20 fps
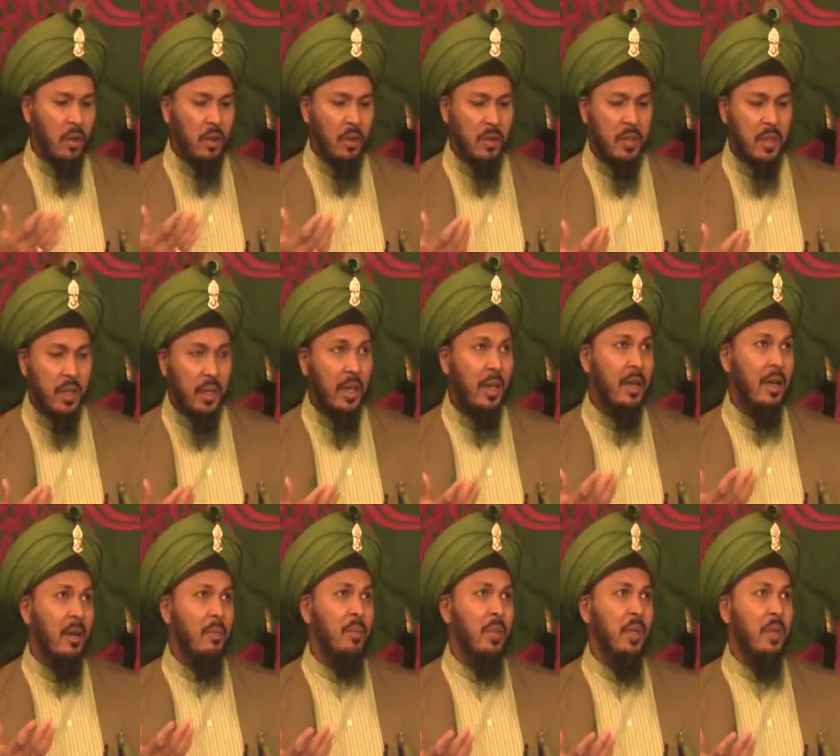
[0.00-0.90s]
No, say, Ya
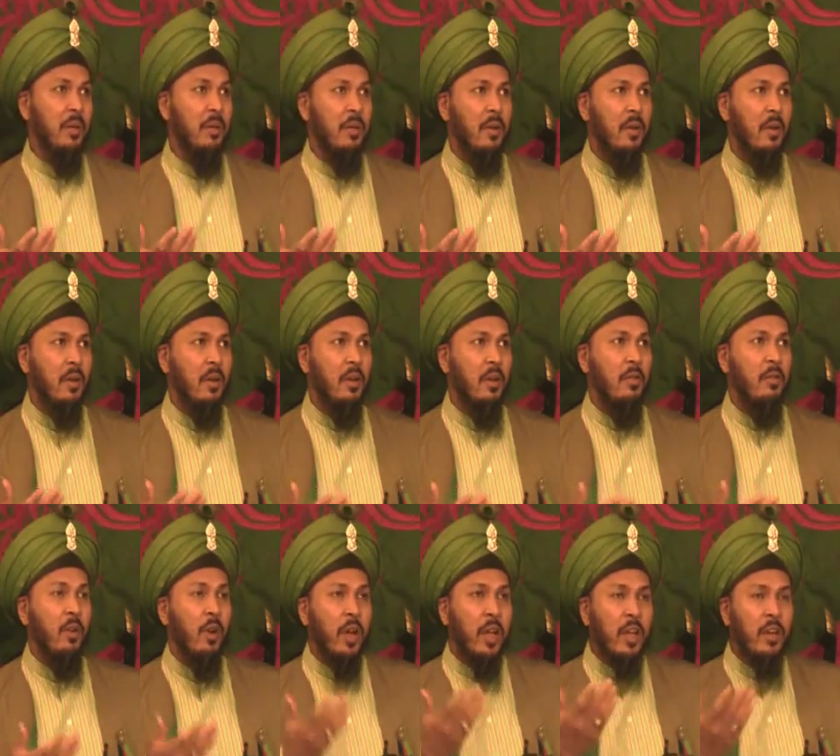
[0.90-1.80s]
Rabbi,
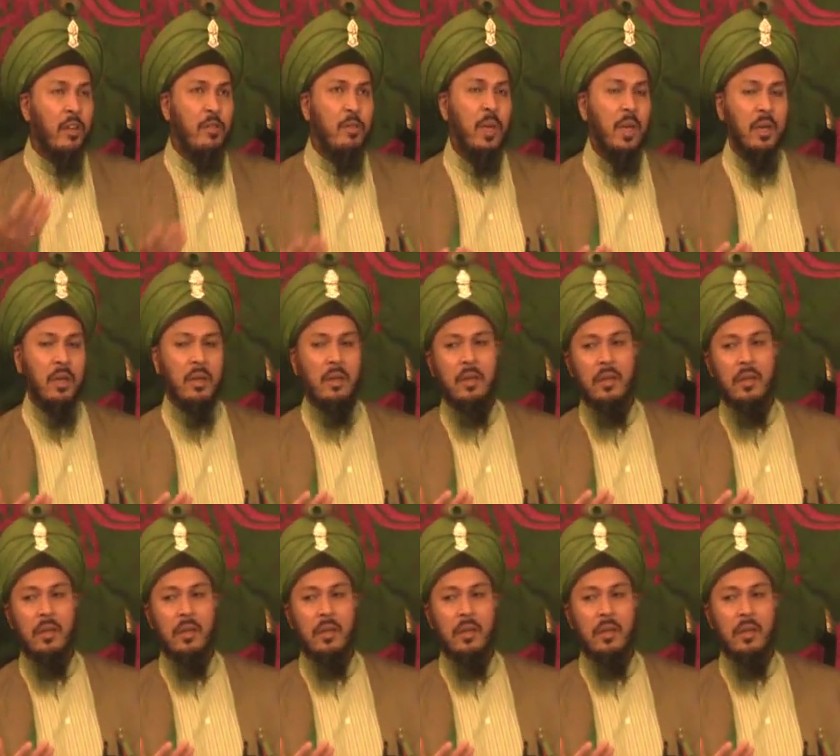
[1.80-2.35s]
forgive me.